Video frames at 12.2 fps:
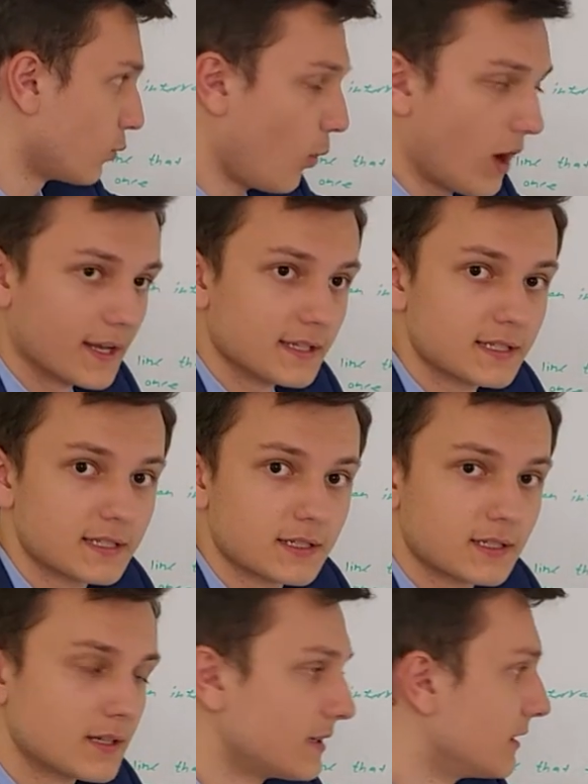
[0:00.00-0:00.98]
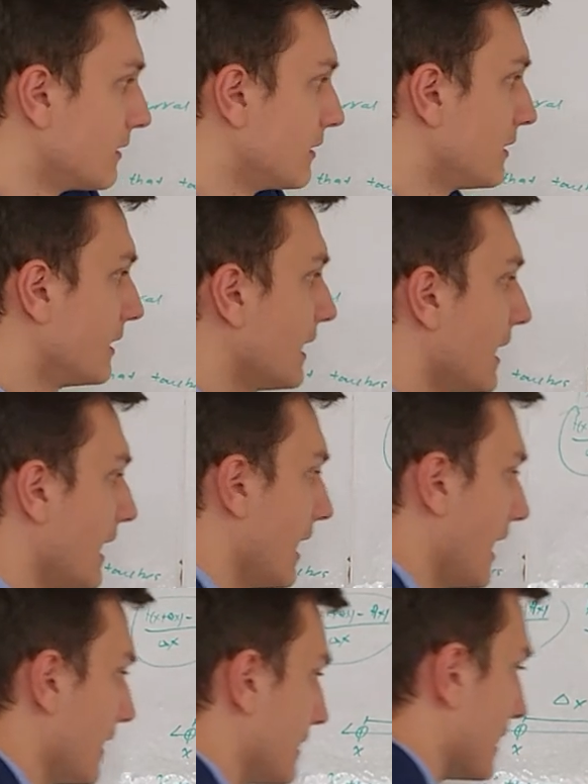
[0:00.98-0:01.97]
once,
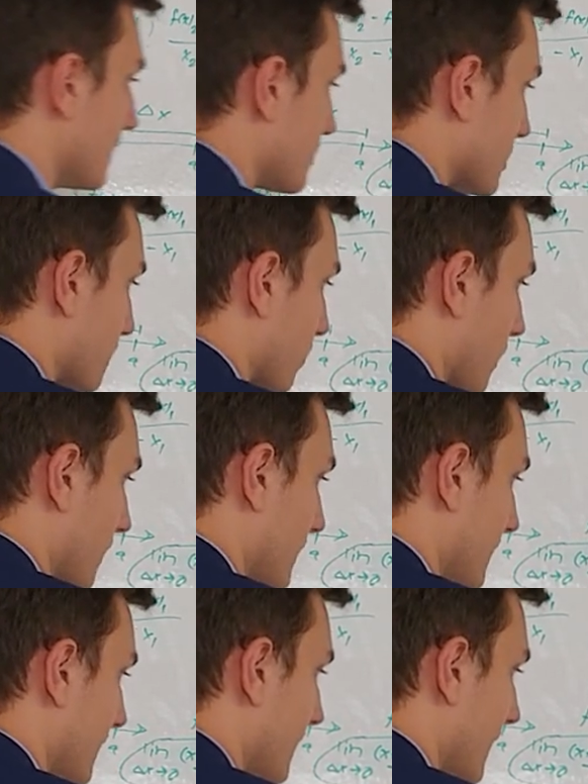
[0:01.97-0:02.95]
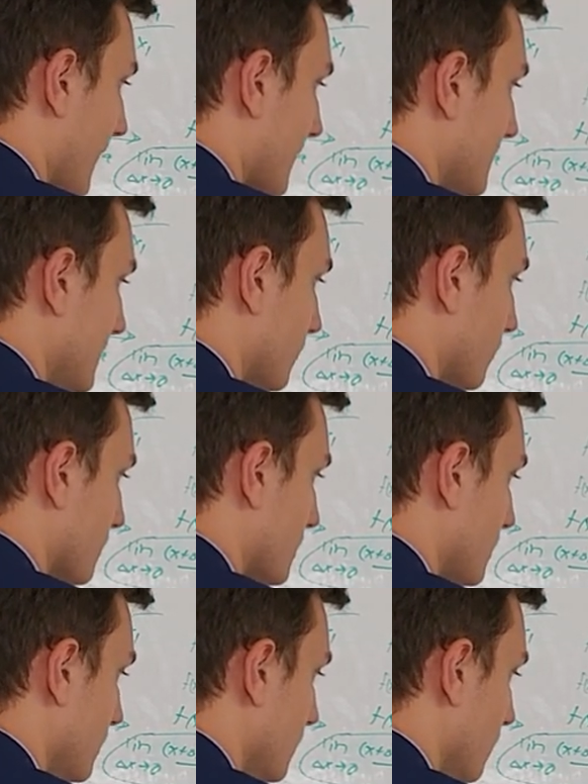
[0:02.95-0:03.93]
and then just plug in x equals
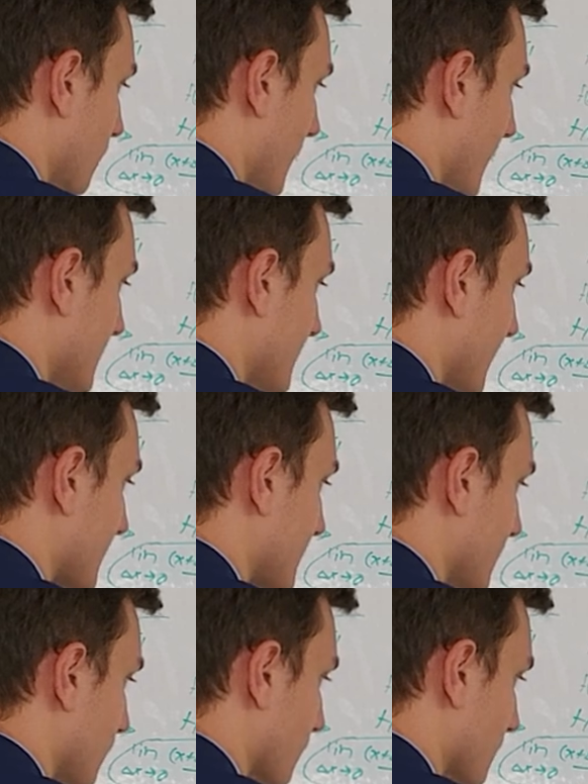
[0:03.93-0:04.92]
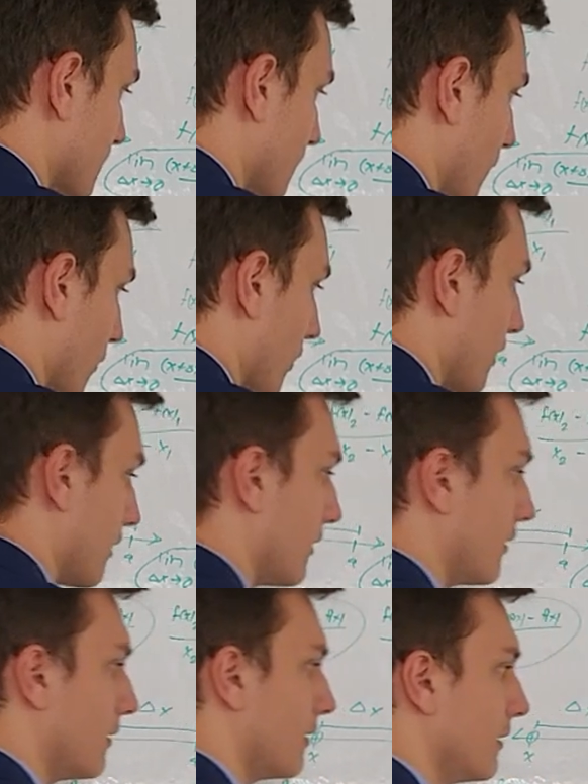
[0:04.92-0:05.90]
2 and x equals 4
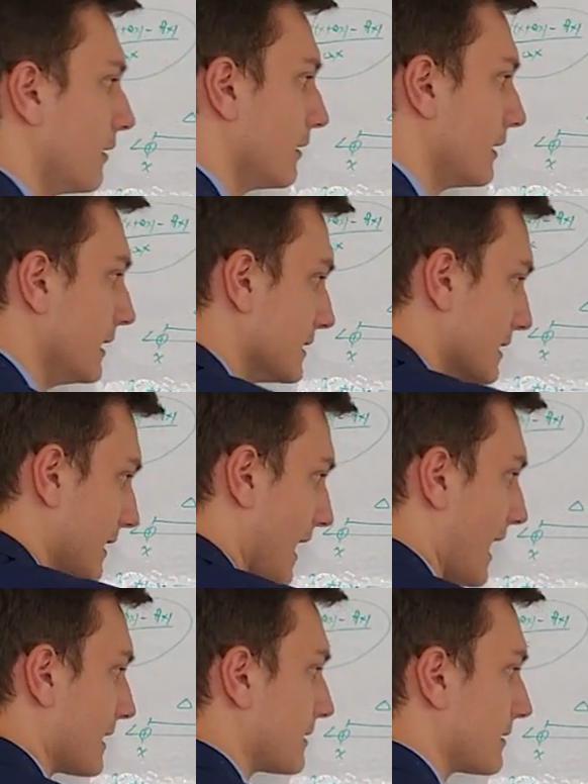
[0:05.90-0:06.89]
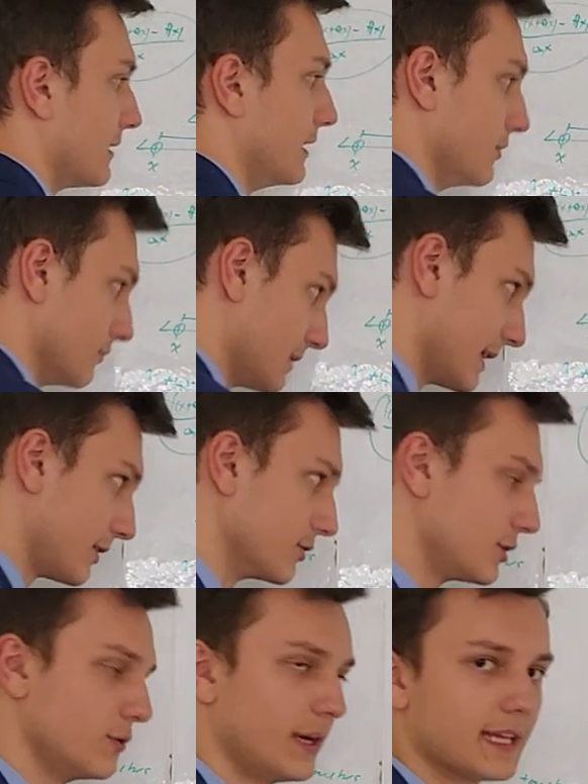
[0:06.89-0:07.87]
into that, and you'd get your
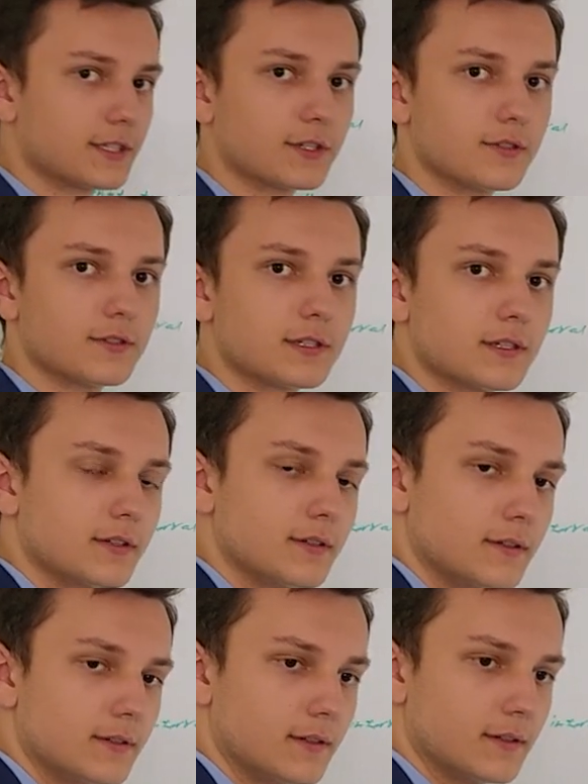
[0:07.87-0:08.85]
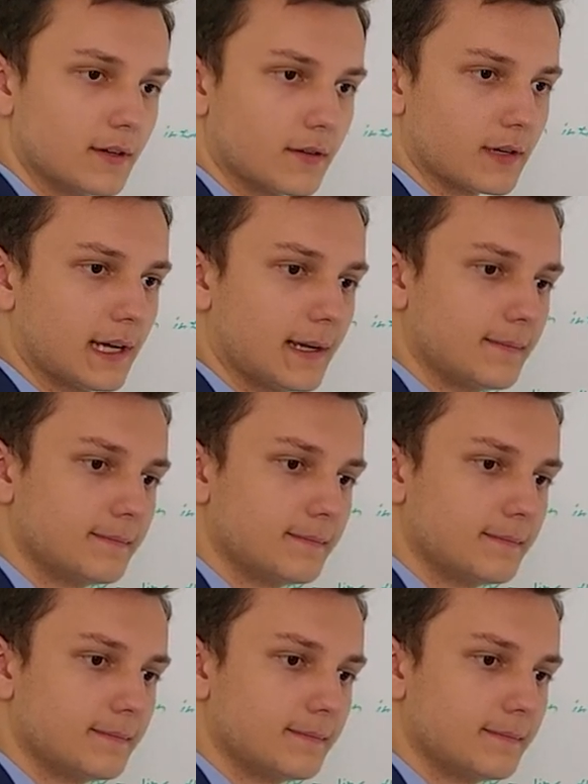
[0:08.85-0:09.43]
two answers. Okay?